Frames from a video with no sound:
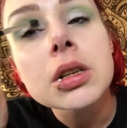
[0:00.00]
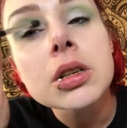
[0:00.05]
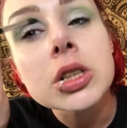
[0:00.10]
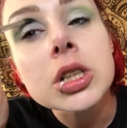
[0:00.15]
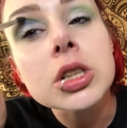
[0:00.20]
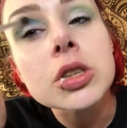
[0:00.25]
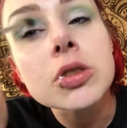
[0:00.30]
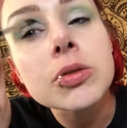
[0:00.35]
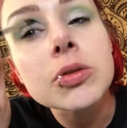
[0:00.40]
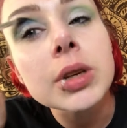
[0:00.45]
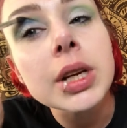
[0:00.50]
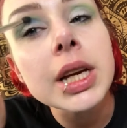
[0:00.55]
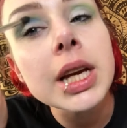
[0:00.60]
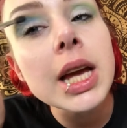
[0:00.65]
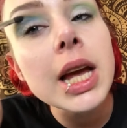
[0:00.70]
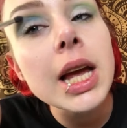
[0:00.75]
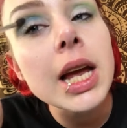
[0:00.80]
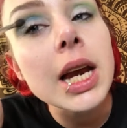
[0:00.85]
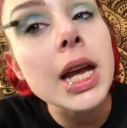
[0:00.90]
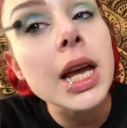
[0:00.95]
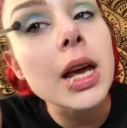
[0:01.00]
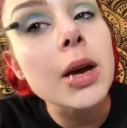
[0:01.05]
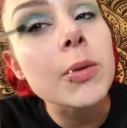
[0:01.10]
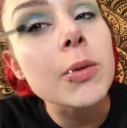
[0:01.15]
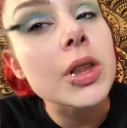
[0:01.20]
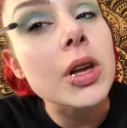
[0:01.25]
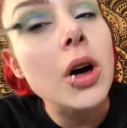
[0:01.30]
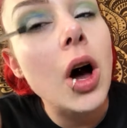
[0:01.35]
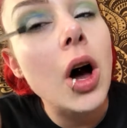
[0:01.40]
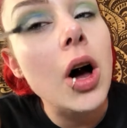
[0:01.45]
Just really hitting it
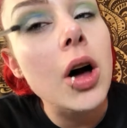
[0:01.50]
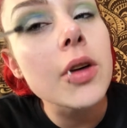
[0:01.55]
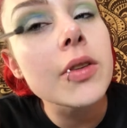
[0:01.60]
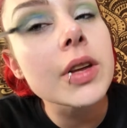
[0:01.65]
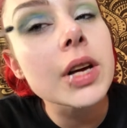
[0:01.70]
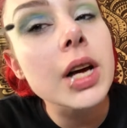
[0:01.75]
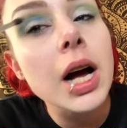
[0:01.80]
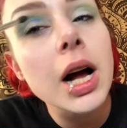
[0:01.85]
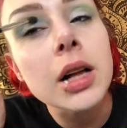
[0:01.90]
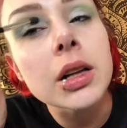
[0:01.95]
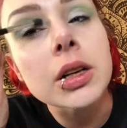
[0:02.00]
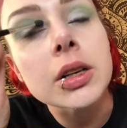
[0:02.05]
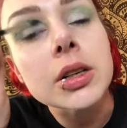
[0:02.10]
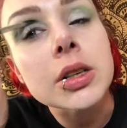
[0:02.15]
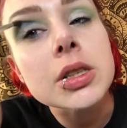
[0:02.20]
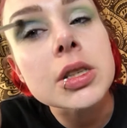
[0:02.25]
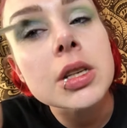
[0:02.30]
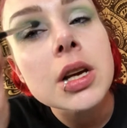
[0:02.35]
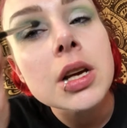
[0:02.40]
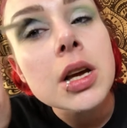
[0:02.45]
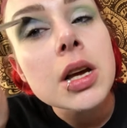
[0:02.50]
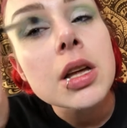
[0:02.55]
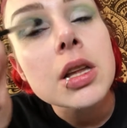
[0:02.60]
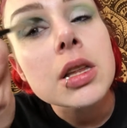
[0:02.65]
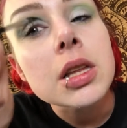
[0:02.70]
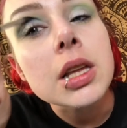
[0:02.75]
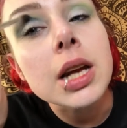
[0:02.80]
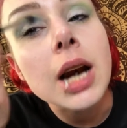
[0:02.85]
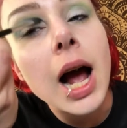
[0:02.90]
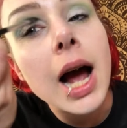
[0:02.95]
with all the colors
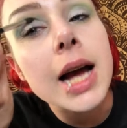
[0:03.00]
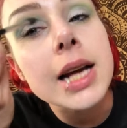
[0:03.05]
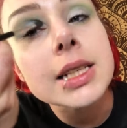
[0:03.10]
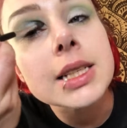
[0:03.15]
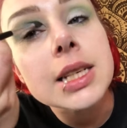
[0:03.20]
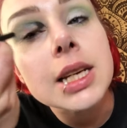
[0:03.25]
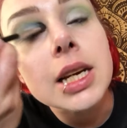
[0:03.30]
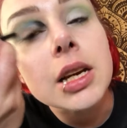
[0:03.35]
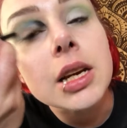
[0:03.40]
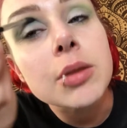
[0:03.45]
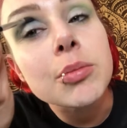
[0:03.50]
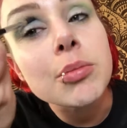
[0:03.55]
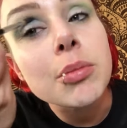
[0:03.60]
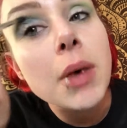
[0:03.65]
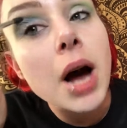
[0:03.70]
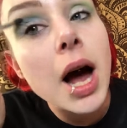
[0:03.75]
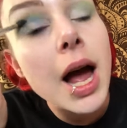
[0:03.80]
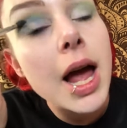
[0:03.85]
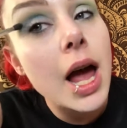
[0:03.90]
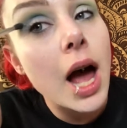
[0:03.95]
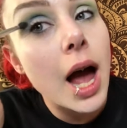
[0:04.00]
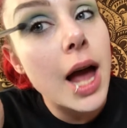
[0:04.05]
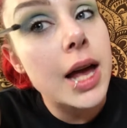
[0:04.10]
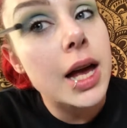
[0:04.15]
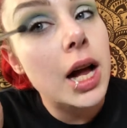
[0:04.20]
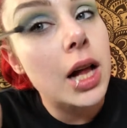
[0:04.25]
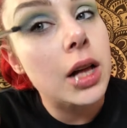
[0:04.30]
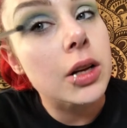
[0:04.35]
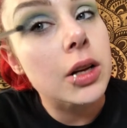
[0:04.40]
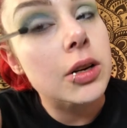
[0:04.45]
that I see in my eye
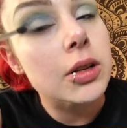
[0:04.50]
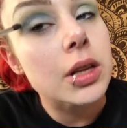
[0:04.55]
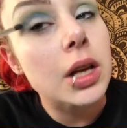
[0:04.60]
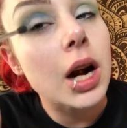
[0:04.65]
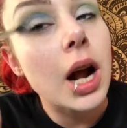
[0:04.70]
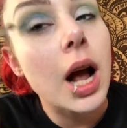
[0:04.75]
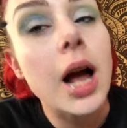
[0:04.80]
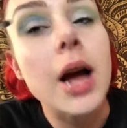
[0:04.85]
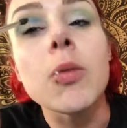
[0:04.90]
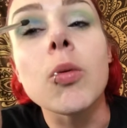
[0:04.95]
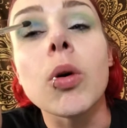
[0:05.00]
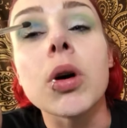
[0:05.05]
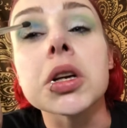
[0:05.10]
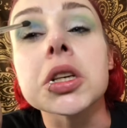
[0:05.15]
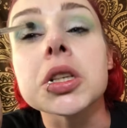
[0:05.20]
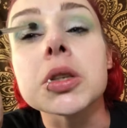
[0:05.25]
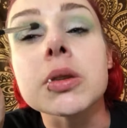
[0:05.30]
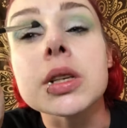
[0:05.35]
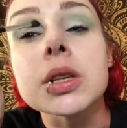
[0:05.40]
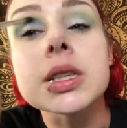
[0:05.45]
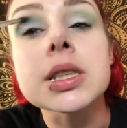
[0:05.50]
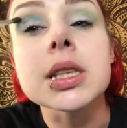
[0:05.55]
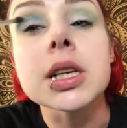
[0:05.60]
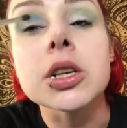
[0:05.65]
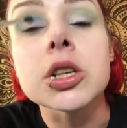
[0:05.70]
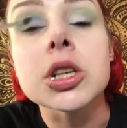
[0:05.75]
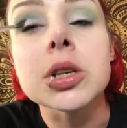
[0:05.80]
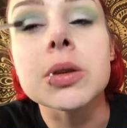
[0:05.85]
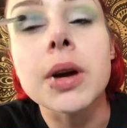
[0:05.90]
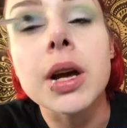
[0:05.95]
color that I want to
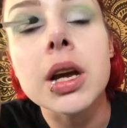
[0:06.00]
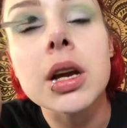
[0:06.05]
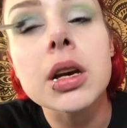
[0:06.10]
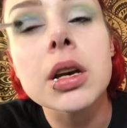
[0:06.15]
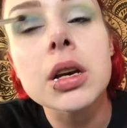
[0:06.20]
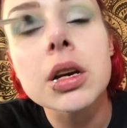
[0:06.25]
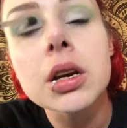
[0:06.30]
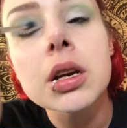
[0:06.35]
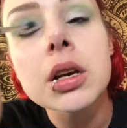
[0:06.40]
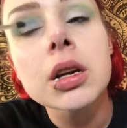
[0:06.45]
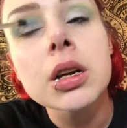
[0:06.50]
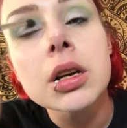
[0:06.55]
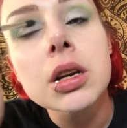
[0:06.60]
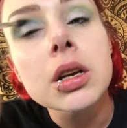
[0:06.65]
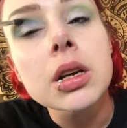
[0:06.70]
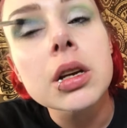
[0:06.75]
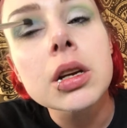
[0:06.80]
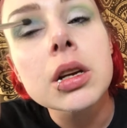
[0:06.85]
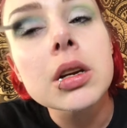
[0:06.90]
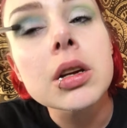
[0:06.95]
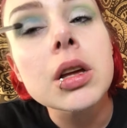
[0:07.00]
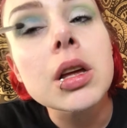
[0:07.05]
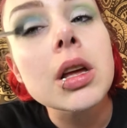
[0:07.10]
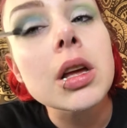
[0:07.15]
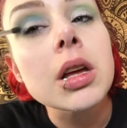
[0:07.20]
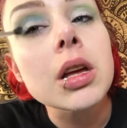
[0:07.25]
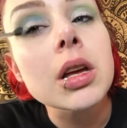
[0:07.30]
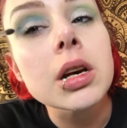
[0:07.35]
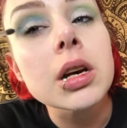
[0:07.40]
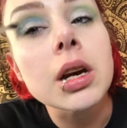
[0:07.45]
accentuate.
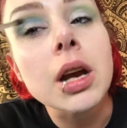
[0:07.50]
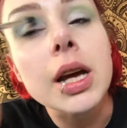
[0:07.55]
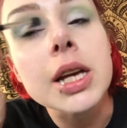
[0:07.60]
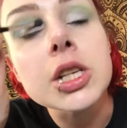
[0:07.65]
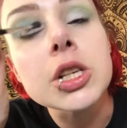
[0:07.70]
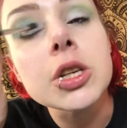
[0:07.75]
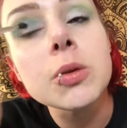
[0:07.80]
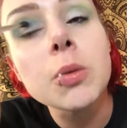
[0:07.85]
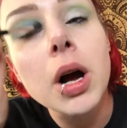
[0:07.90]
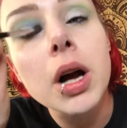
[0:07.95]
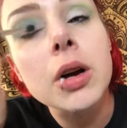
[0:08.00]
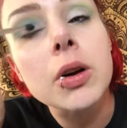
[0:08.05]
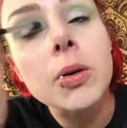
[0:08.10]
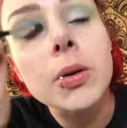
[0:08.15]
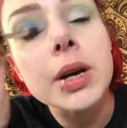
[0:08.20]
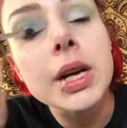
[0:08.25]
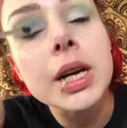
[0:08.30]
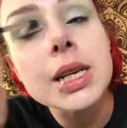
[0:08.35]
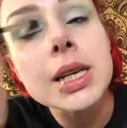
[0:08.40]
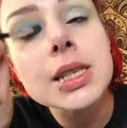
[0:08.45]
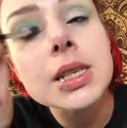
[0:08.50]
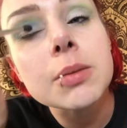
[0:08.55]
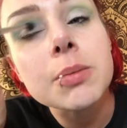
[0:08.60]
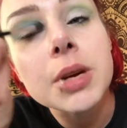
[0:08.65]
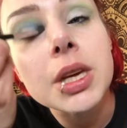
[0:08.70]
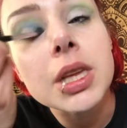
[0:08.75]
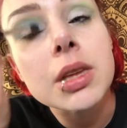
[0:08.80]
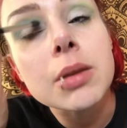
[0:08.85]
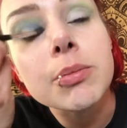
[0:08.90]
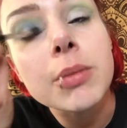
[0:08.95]
And I do want green to
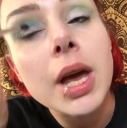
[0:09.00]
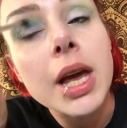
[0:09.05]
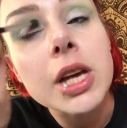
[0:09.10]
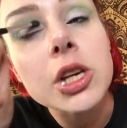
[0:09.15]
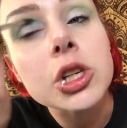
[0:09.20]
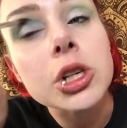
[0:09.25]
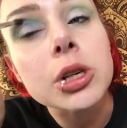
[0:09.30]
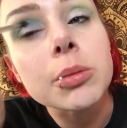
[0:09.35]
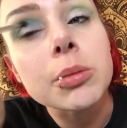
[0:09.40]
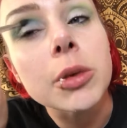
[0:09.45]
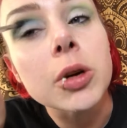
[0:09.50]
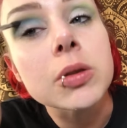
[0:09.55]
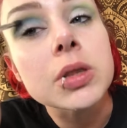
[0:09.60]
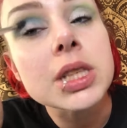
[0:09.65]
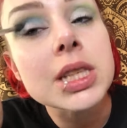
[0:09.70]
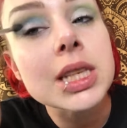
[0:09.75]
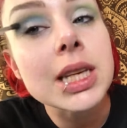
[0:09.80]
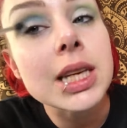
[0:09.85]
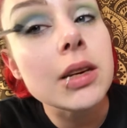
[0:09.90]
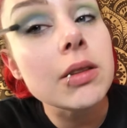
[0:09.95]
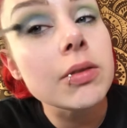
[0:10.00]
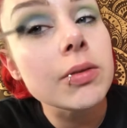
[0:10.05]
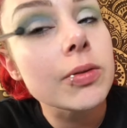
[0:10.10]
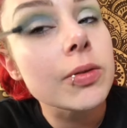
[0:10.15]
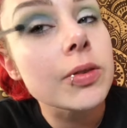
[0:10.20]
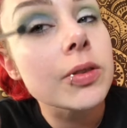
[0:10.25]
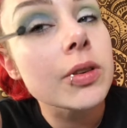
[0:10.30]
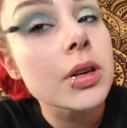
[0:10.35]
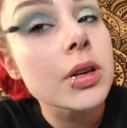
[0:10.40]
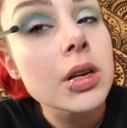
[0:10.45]
be the major
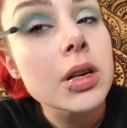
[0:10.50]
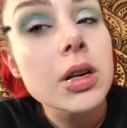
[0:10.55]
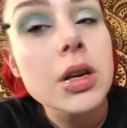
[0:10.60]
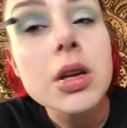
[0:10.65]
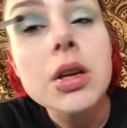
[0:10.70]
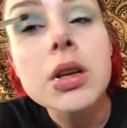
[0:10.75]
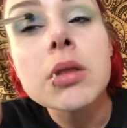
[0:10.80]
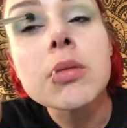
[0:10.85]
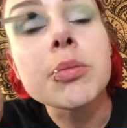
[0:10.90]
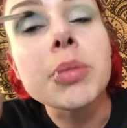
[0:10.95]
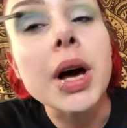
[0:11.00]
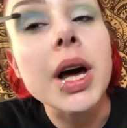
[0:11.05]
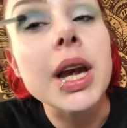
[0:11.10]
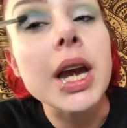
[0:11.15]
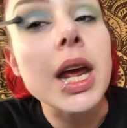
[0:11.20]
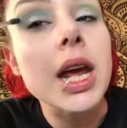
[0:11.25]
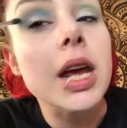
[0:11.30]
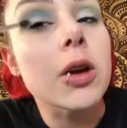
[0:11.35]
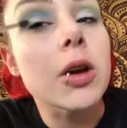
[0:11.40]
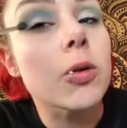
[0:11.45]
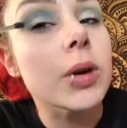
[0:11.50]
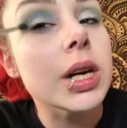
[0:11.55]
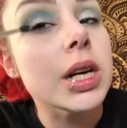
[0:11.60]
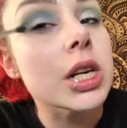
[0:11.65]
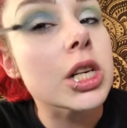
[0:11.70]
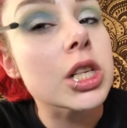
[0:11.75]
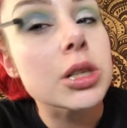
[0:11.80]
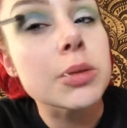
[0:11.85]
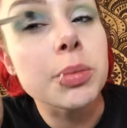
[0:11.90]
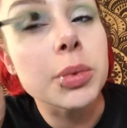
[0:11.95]
motif, but a
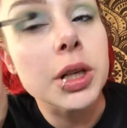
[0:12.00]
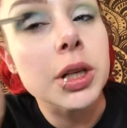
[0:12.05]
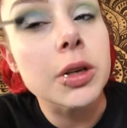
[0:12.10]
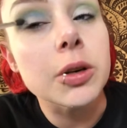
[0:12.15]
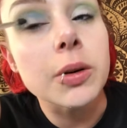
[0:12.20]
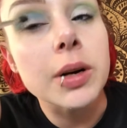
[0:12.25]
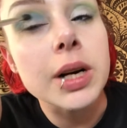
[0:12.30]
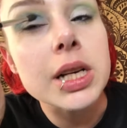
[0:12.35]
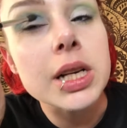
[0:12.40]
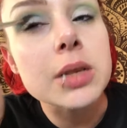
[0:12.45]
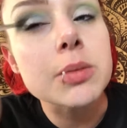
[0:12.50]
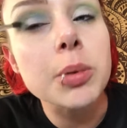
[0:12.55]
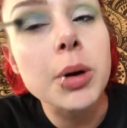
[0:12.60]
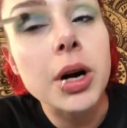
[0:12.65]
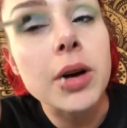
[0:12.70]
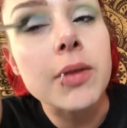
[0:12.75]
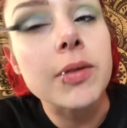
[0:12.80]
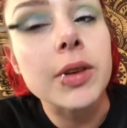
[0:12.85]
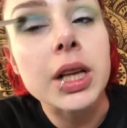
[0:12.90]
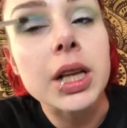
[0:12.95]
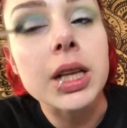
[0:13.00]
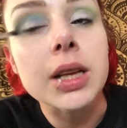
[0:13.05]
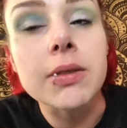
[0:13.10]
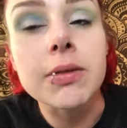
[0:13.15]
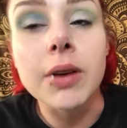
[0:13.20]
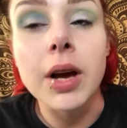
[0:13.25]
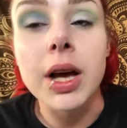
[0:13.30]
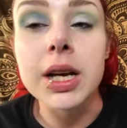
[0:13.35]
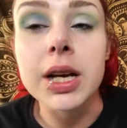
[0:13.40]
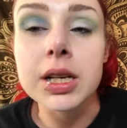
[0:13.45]
greenish blue is perfectly
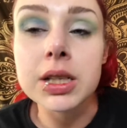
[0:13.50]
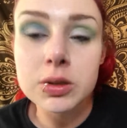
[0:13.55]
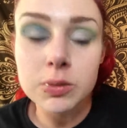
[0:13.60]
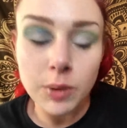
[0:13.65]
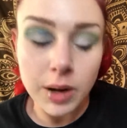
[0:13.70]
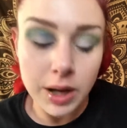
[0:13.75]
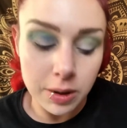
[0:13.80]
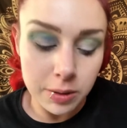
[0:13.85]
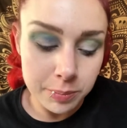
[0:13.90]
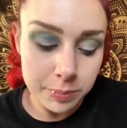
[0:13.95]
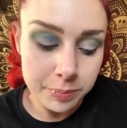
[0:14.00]
fine as well.